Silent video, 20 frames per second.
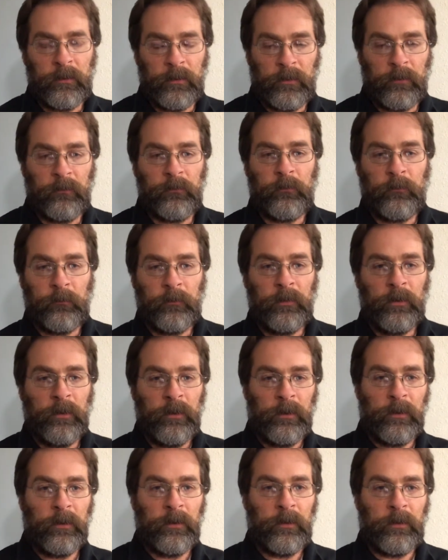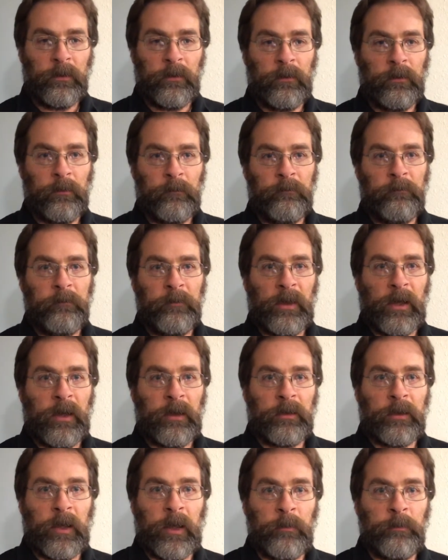if you're
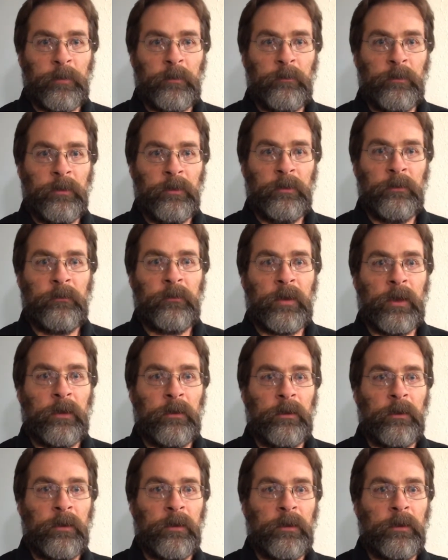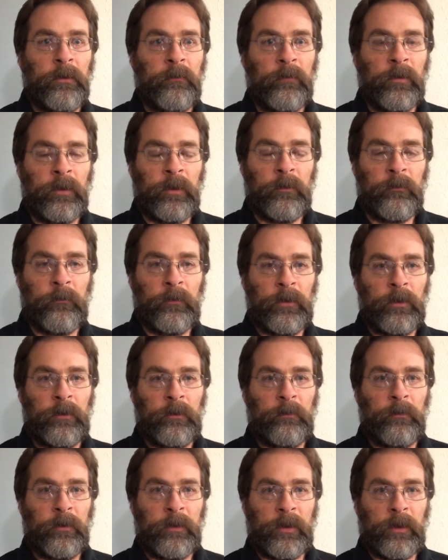not capable of carrying it very
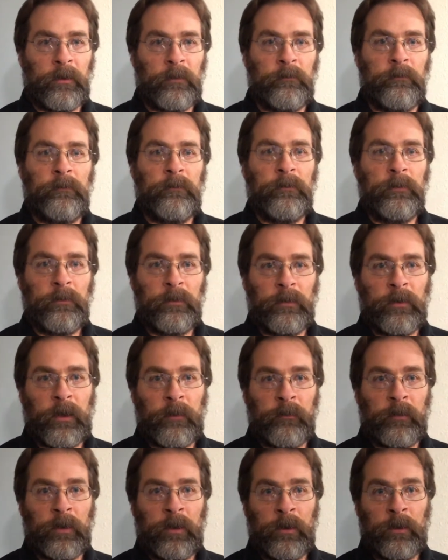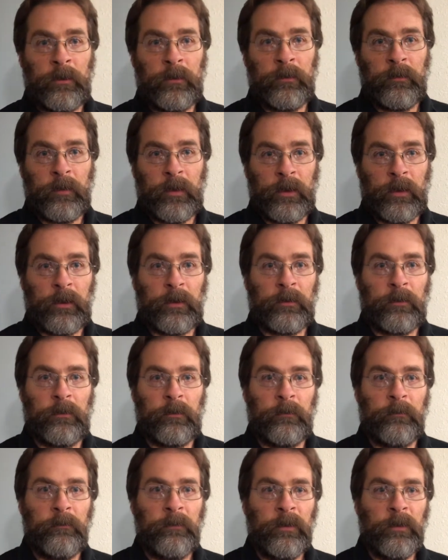far without having a heart attack,
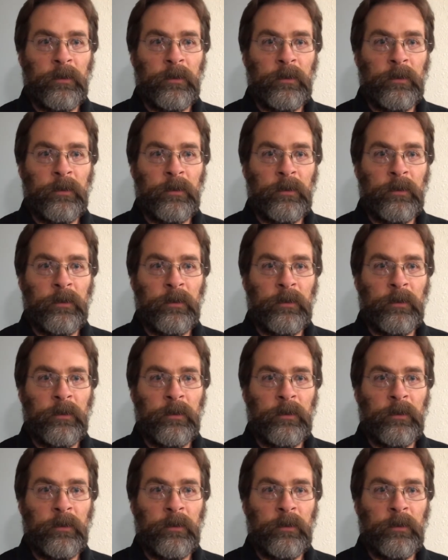or